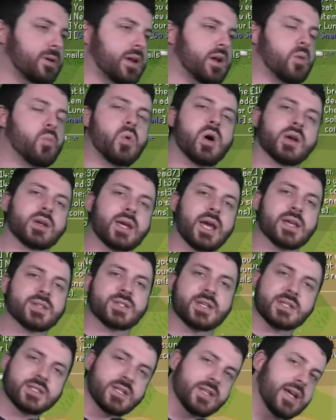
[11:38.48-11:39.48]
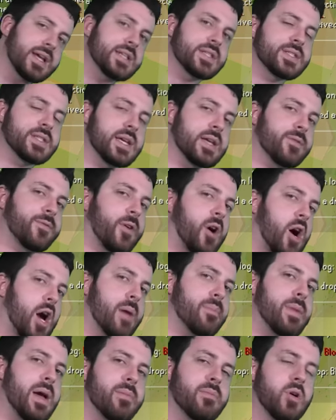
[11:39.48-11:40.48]
on one K C. Today's theme for
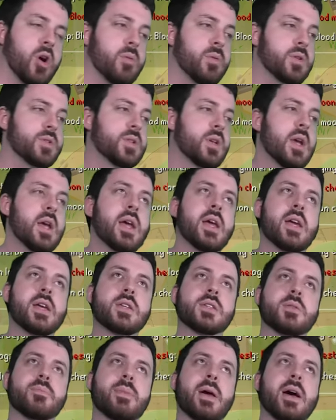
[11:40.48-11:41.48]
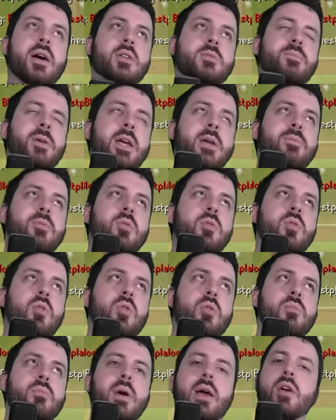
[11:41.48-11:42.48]
Iron Man moments is about people
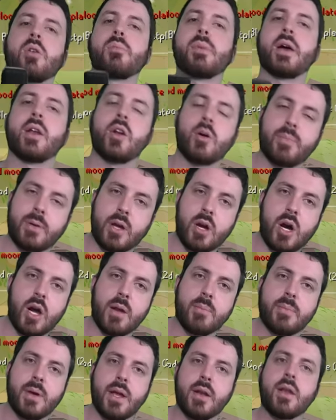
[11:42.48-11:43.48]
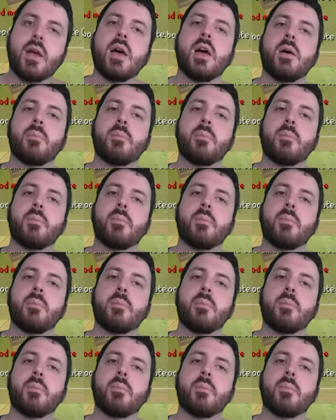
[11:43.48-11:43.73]
who may or may not be Iron Man,